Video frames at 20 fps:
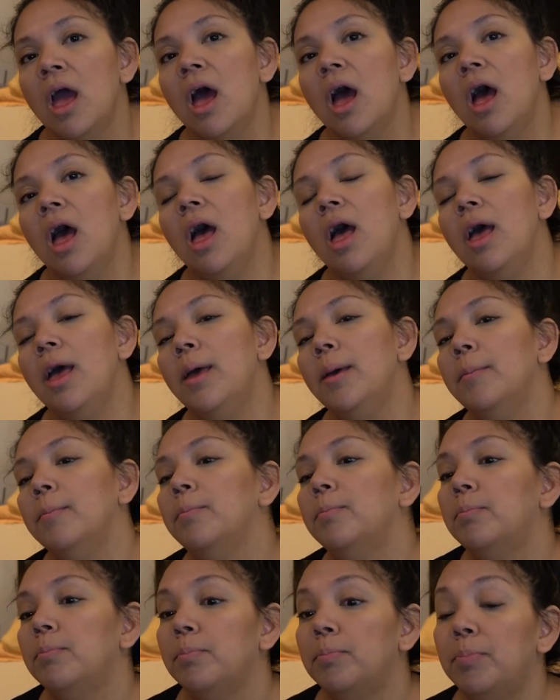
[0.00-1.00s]

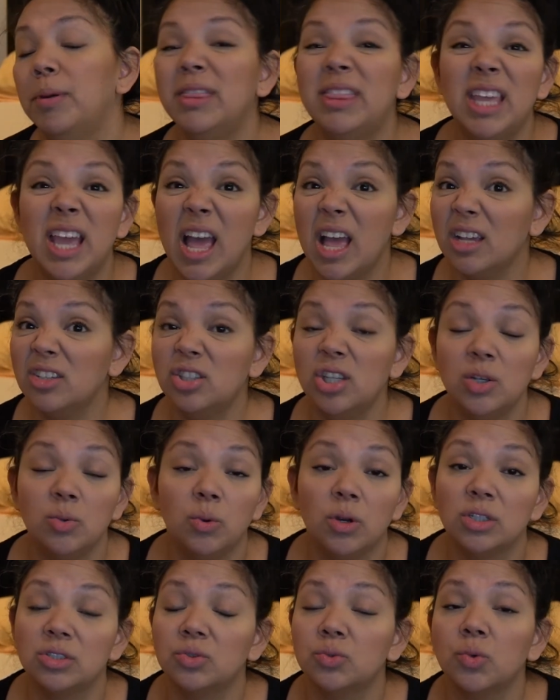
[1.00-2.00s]
But they actually
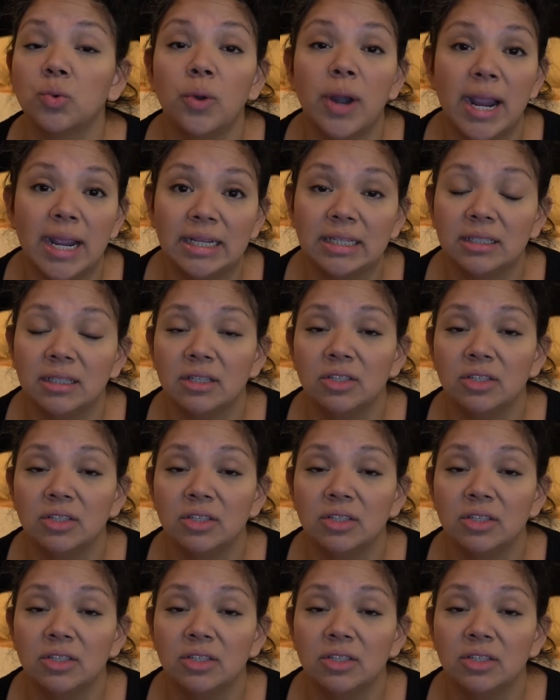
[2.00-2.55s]
worked great.